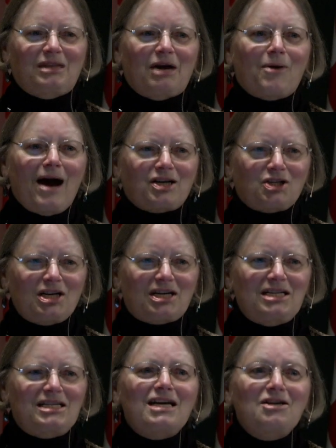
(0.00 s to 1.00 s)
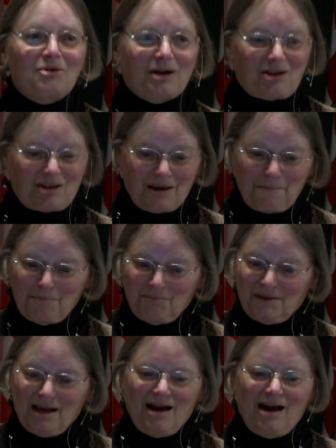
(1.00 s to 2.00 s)
they were actually continuous.
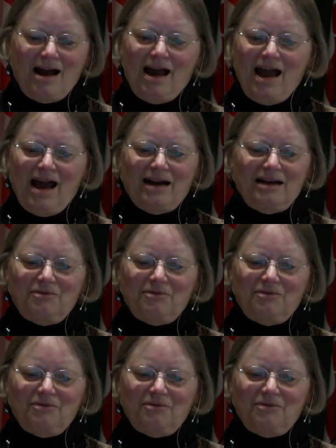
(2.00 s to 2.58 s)
And